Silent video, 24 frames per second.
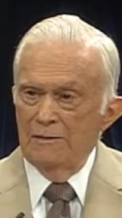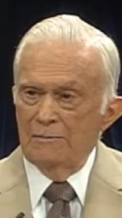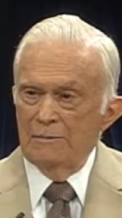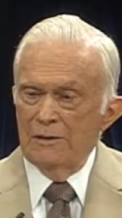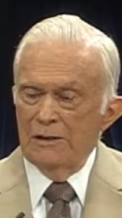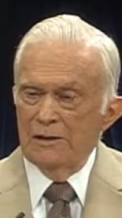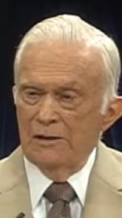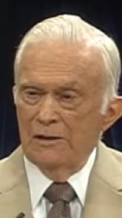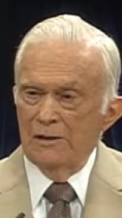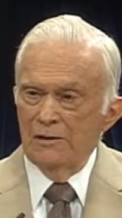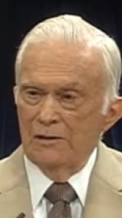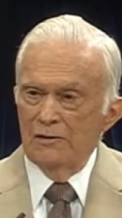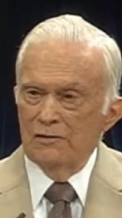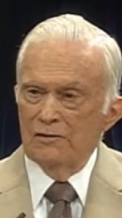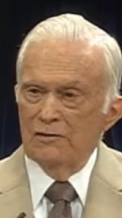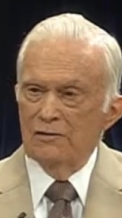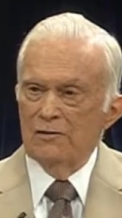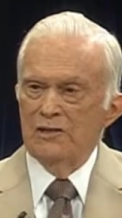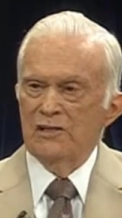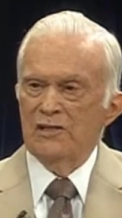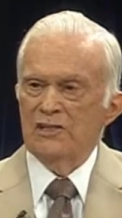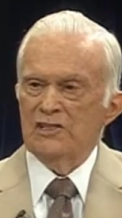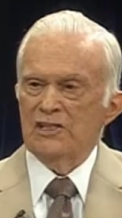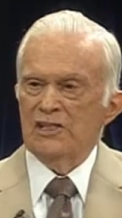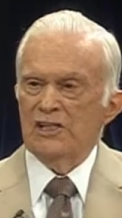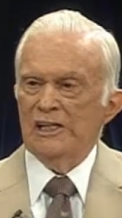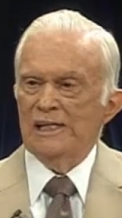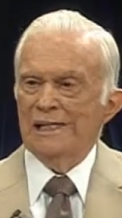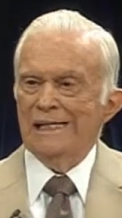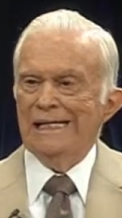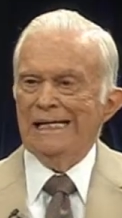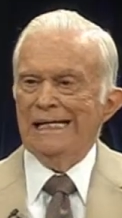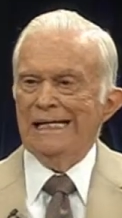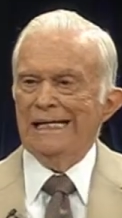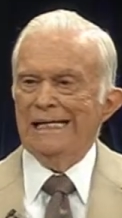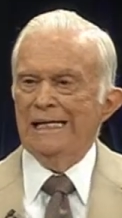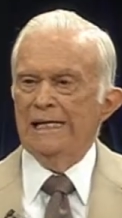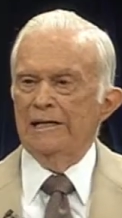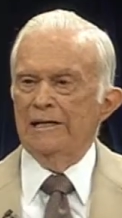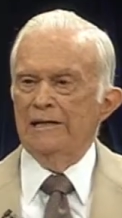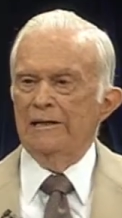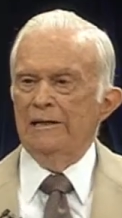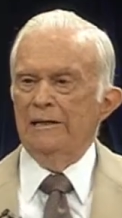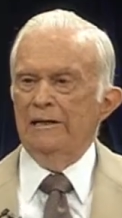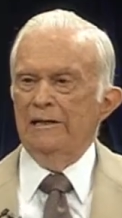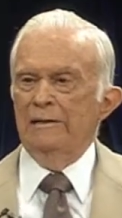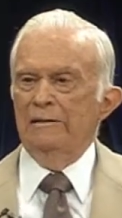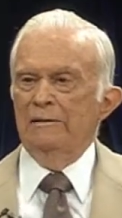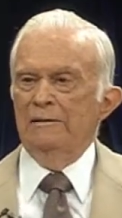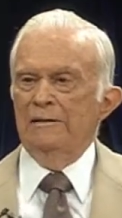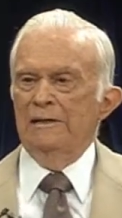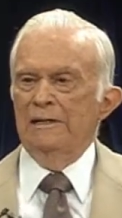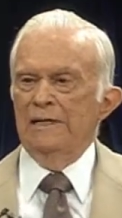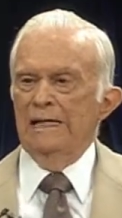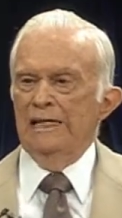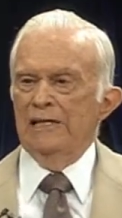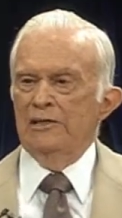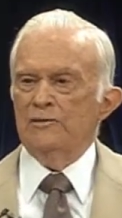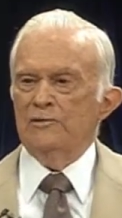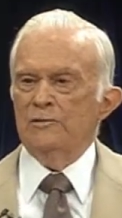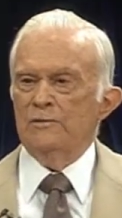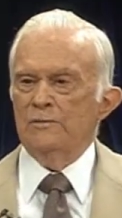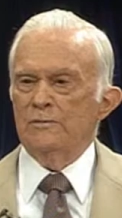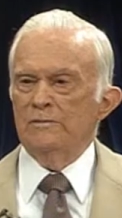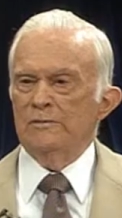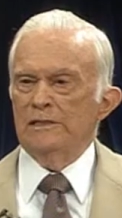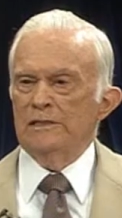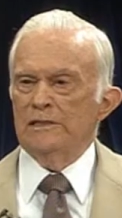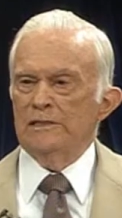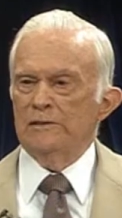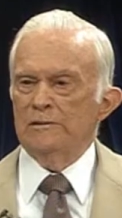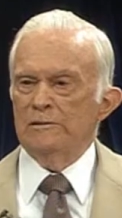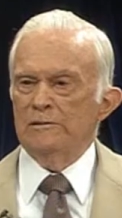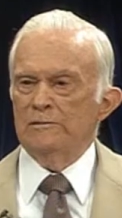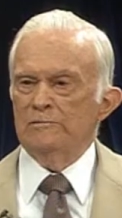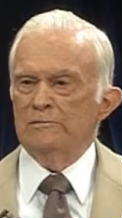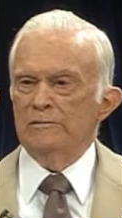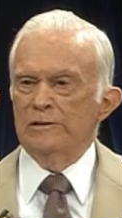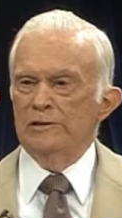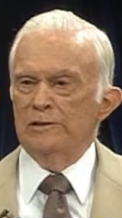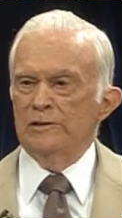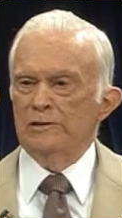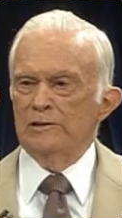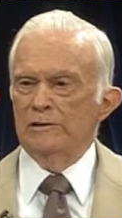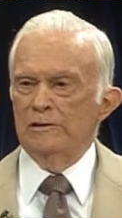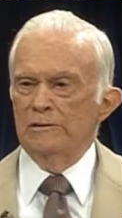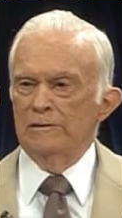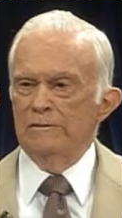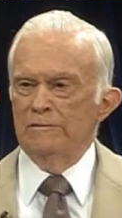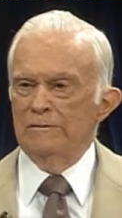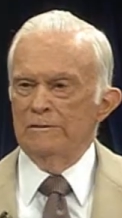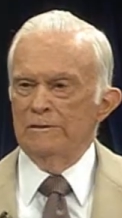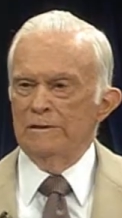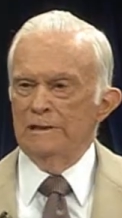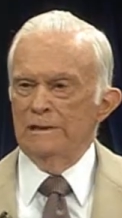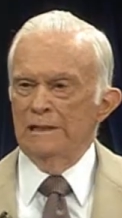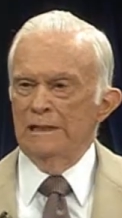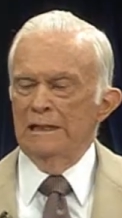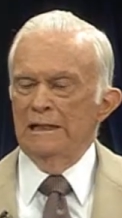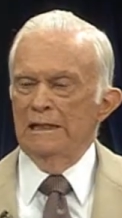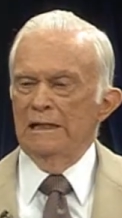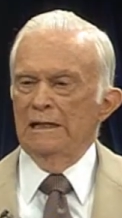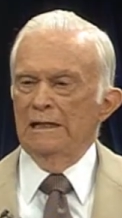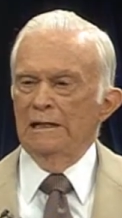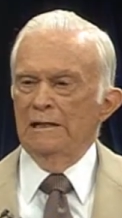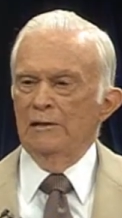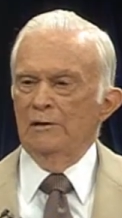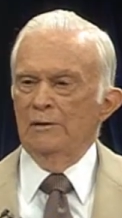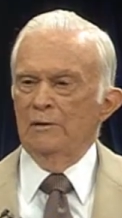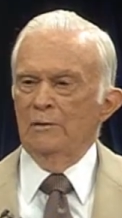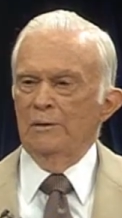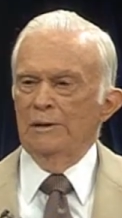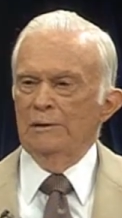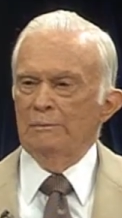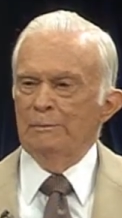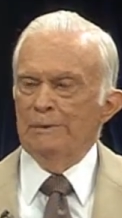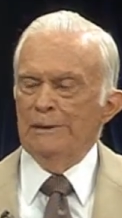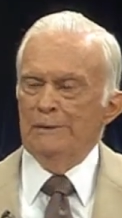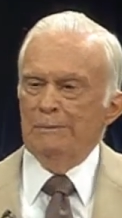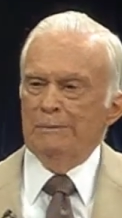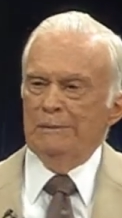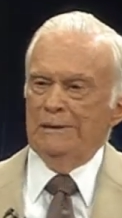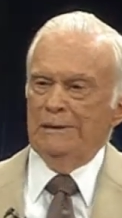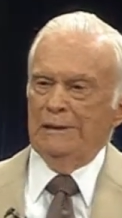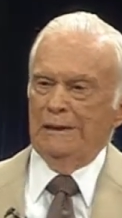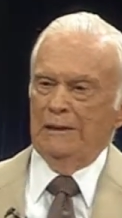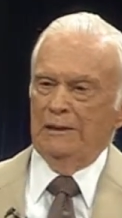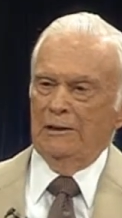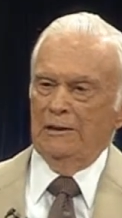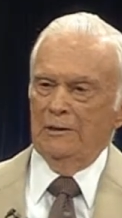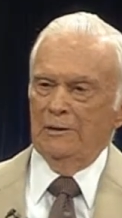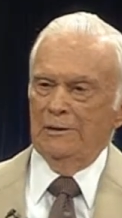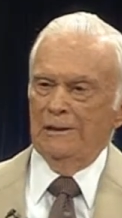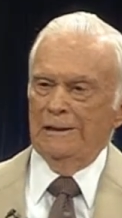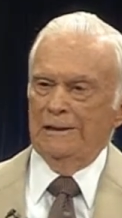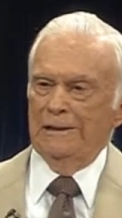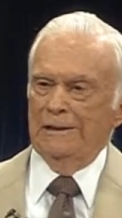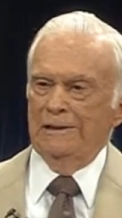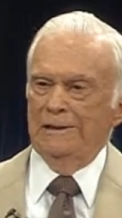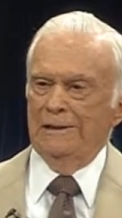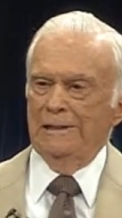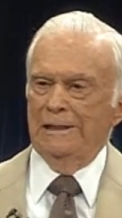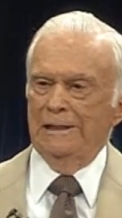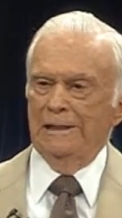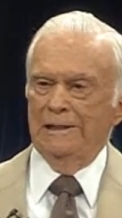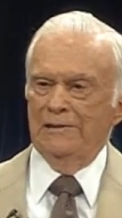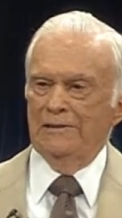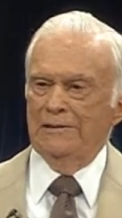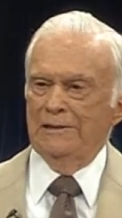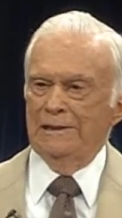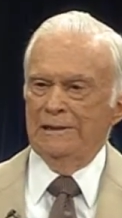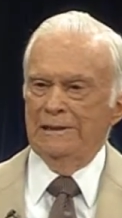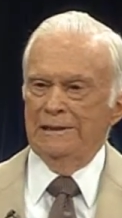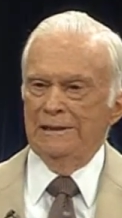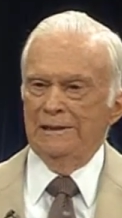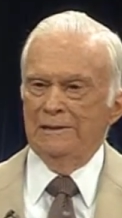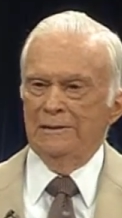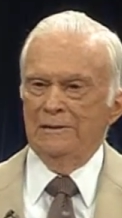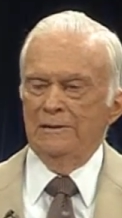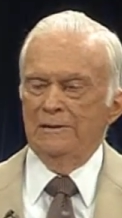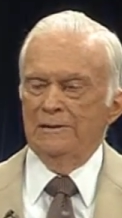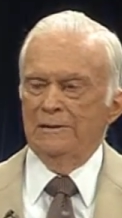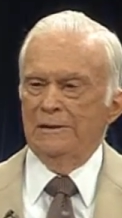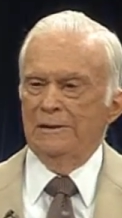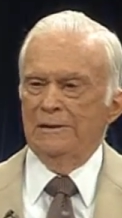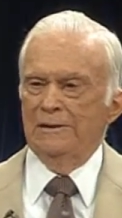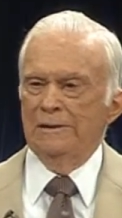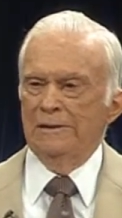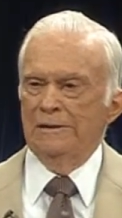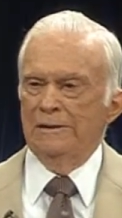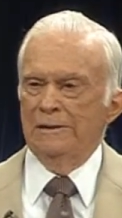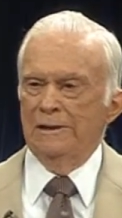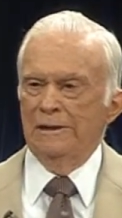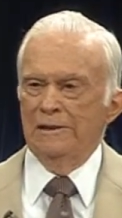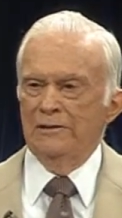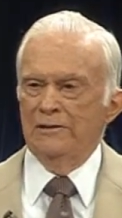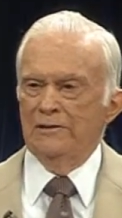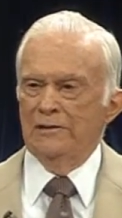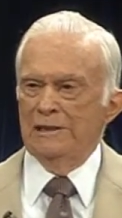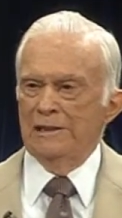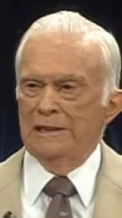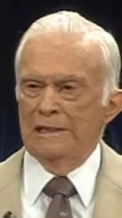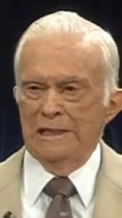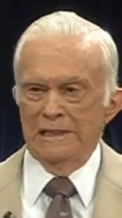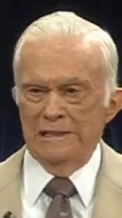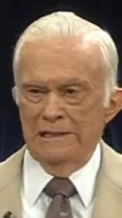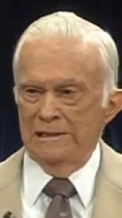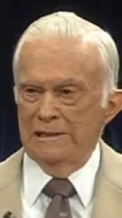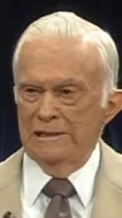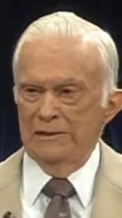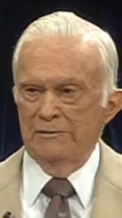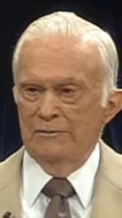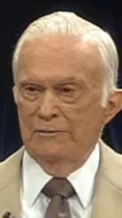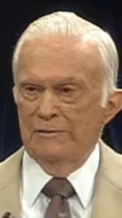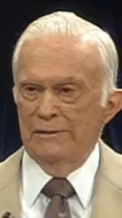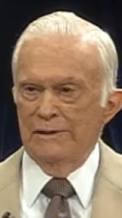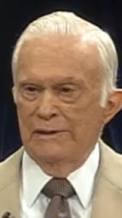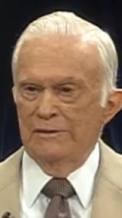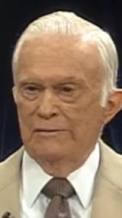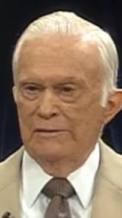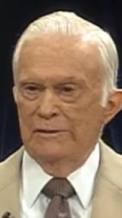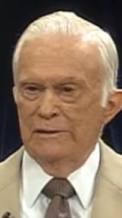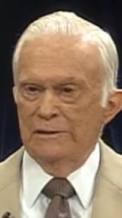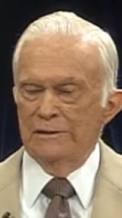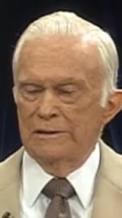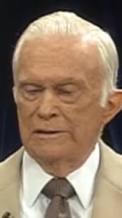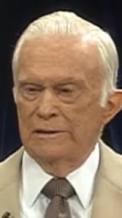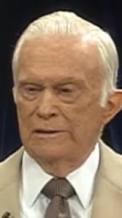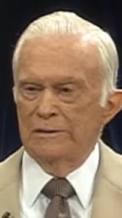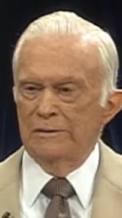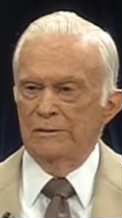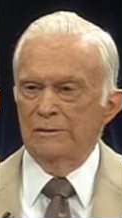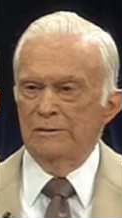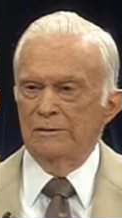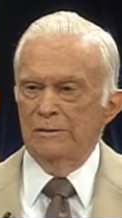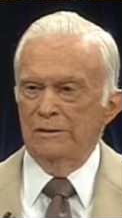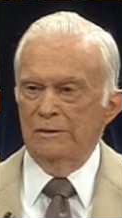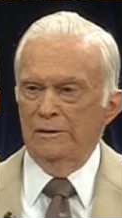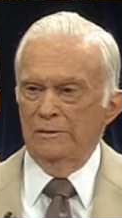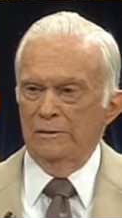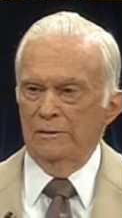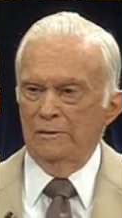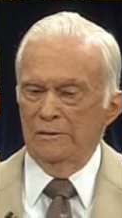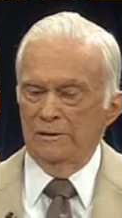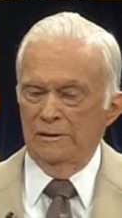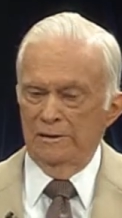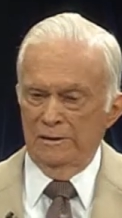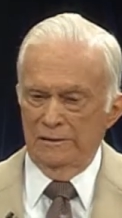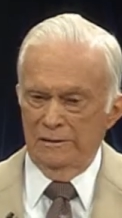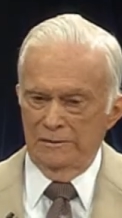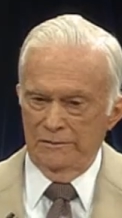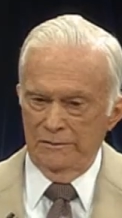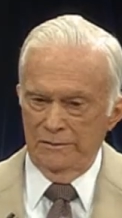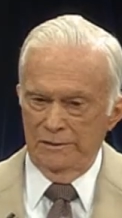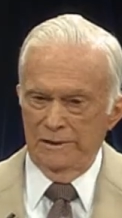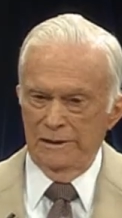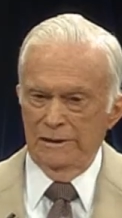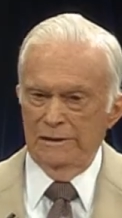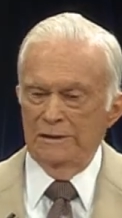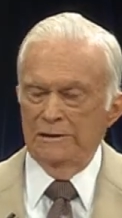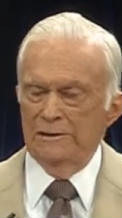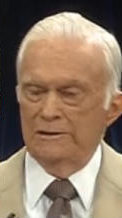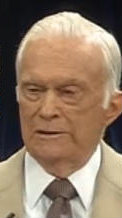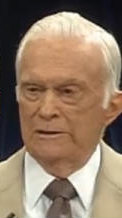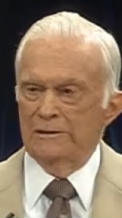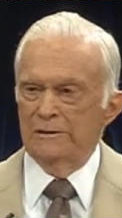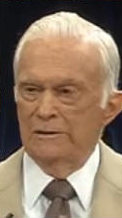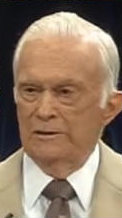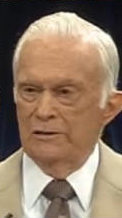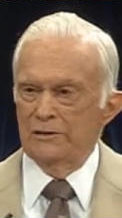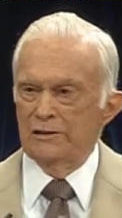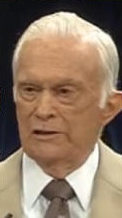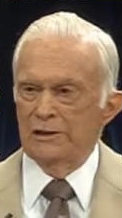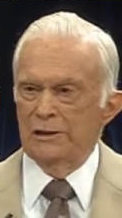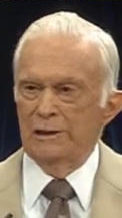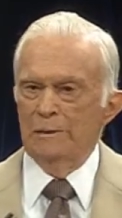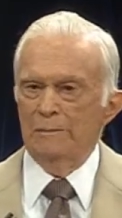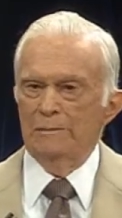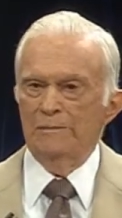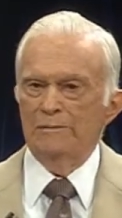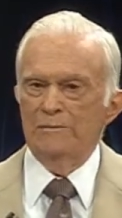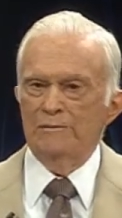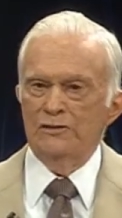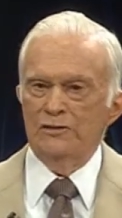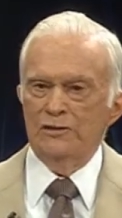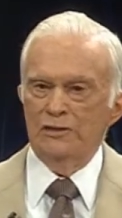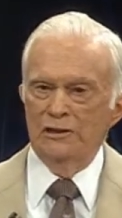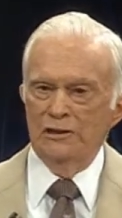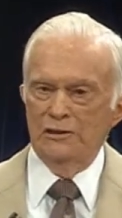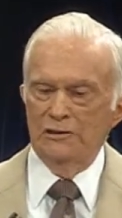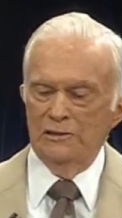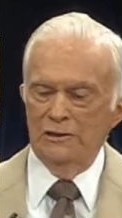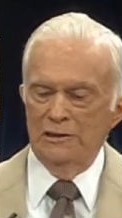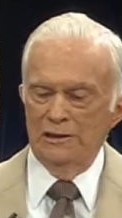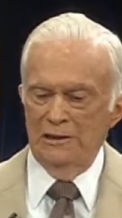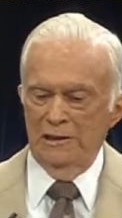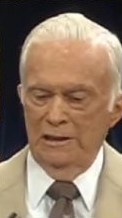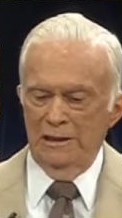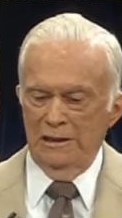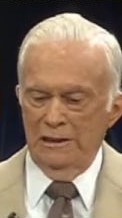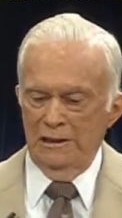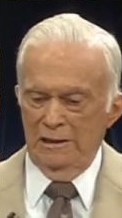Because of the gigantic natural resource reserves. You know, when people now look at the United States, they don't look at the United States as they did 5 years ago, you know, a country that does a good job of changing